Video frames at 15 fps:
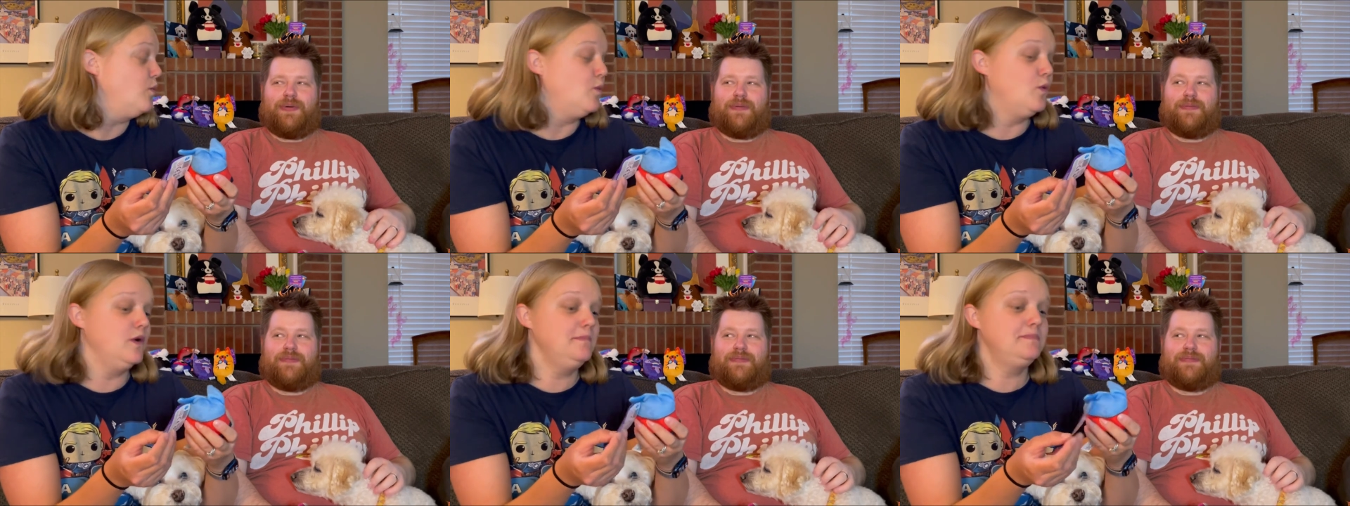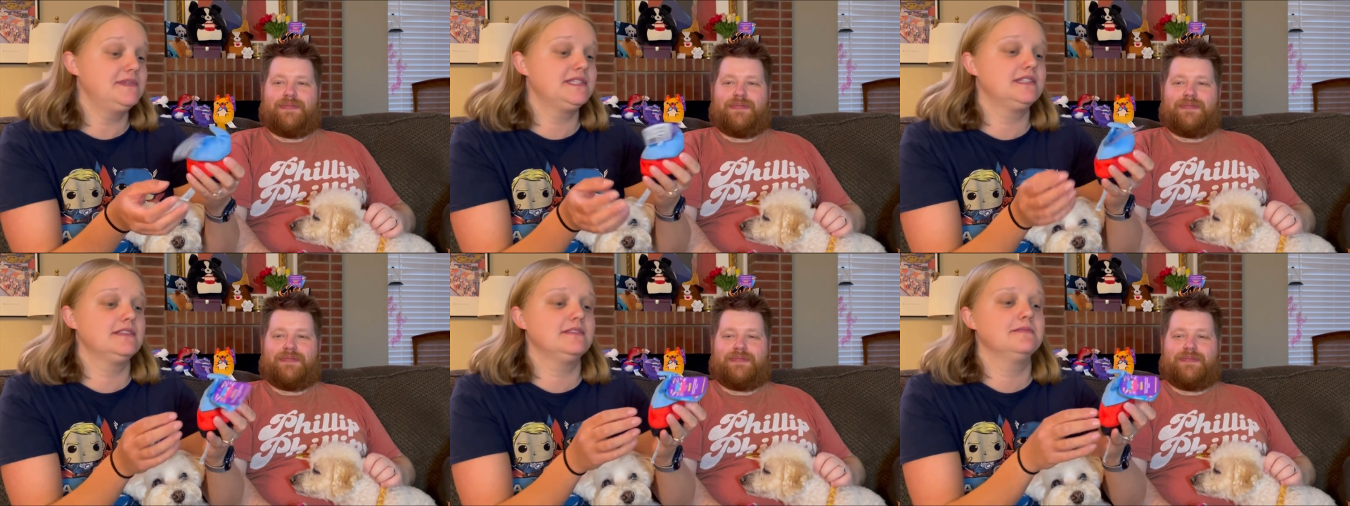
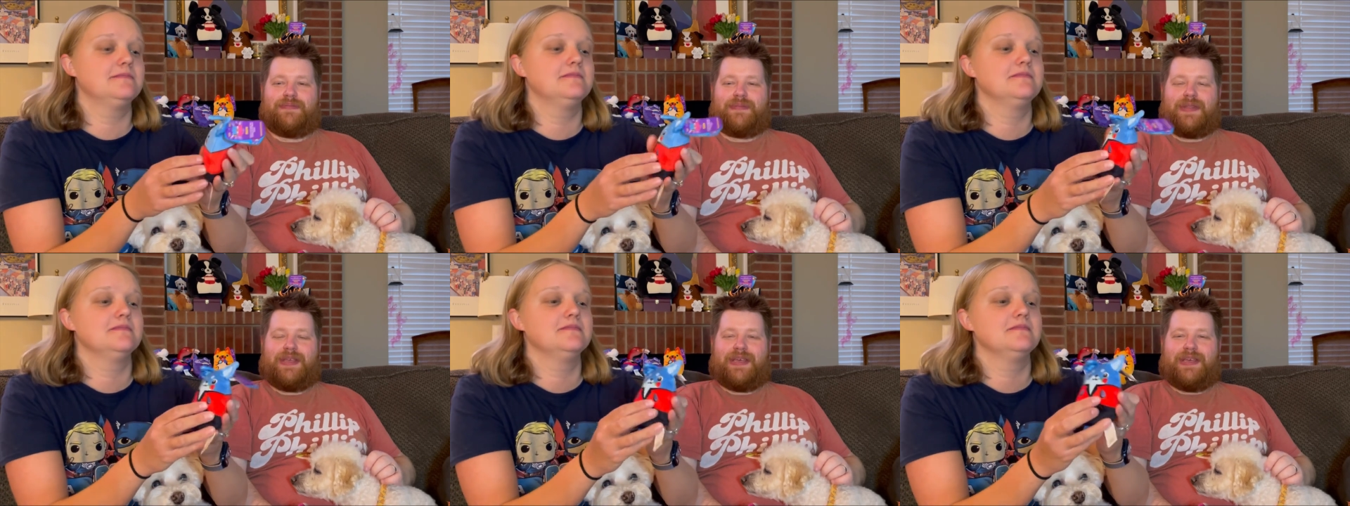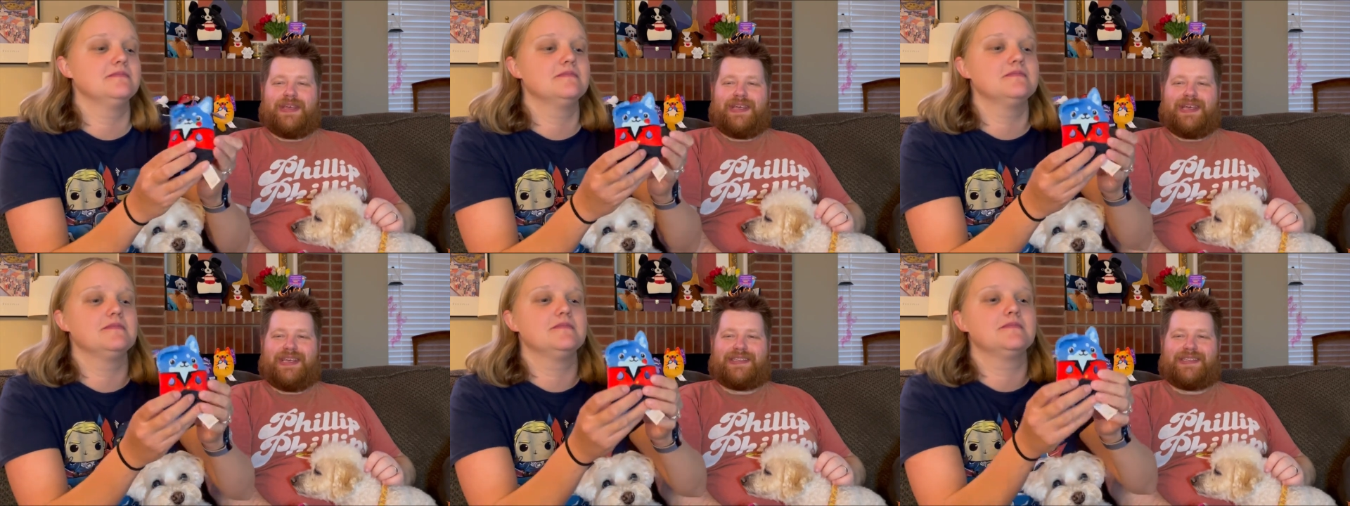Speaker 1: Whoops.
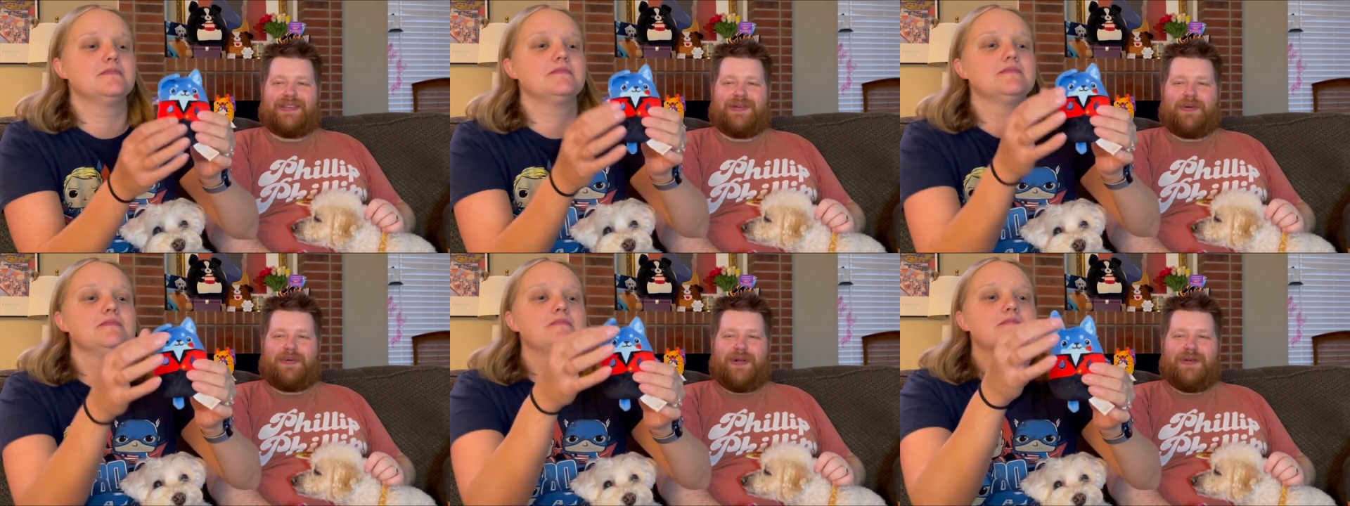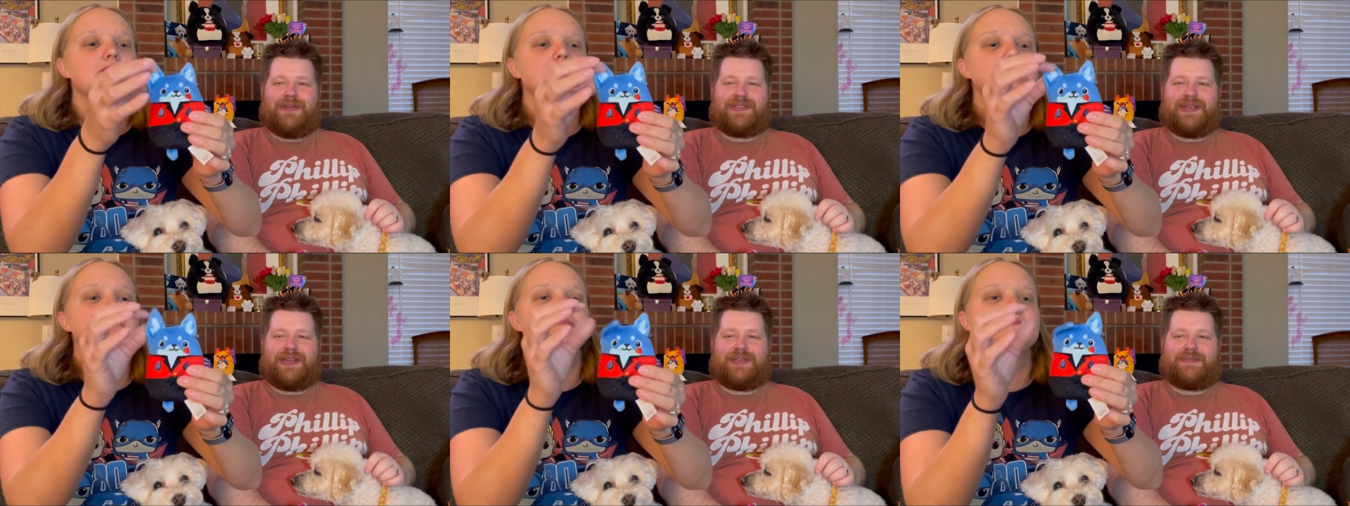
Speaker 2: He has a little
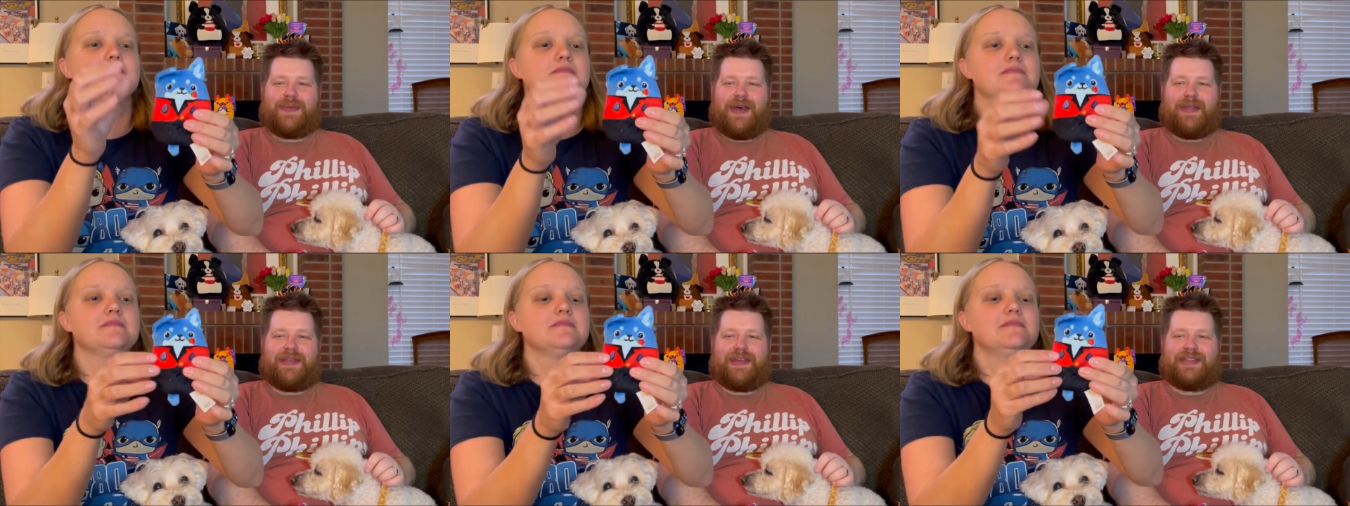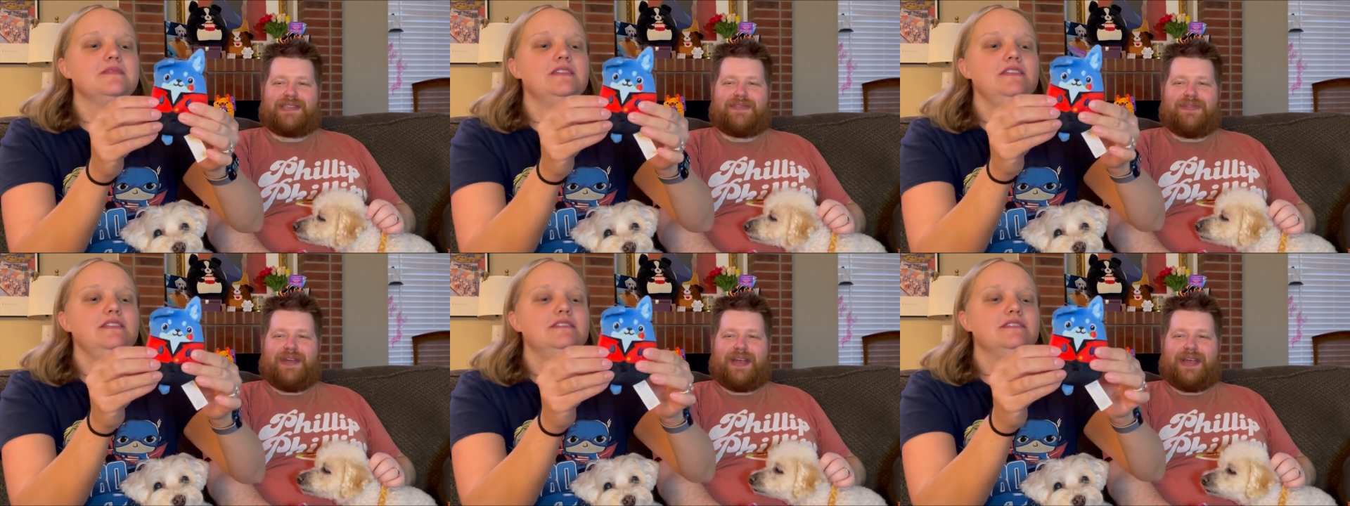rose in his mouth.
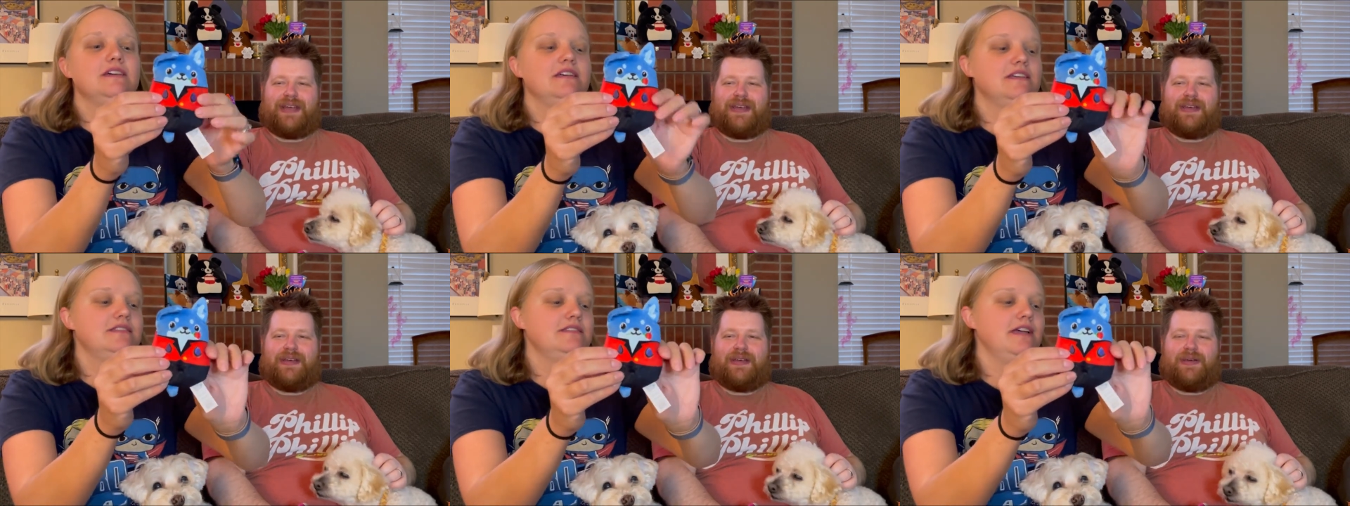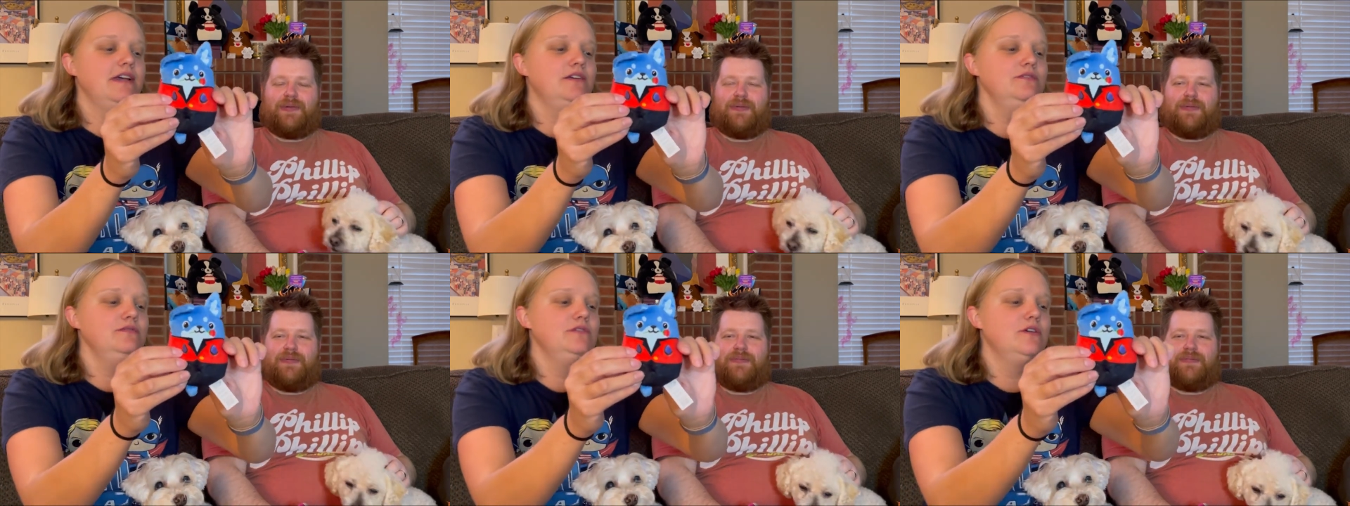That's funny. He does.
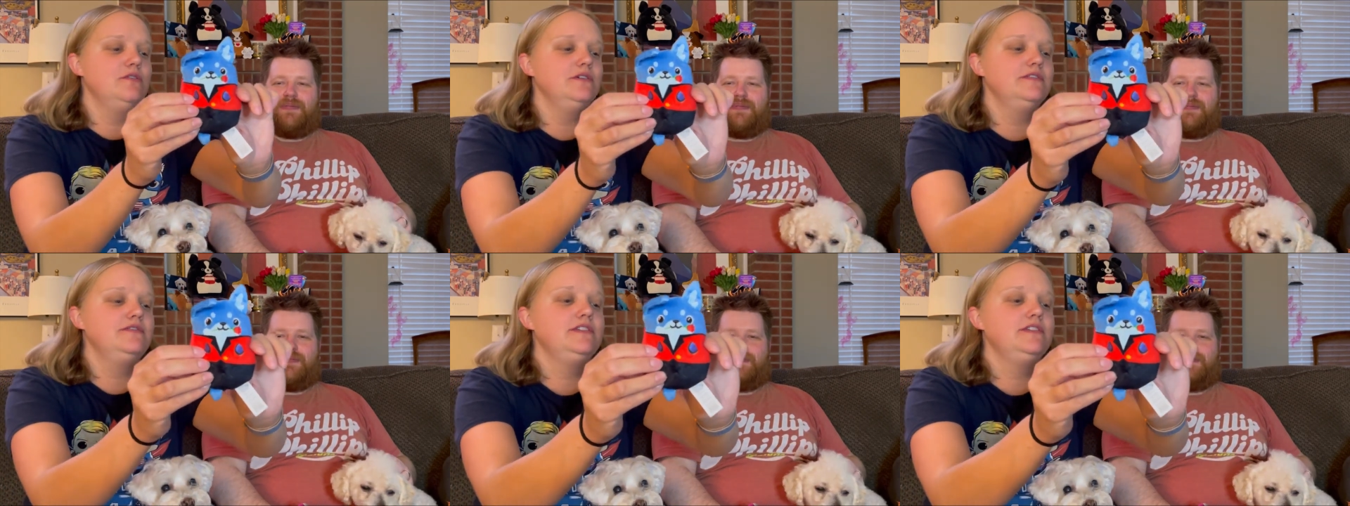
Speaker 1: I don't know if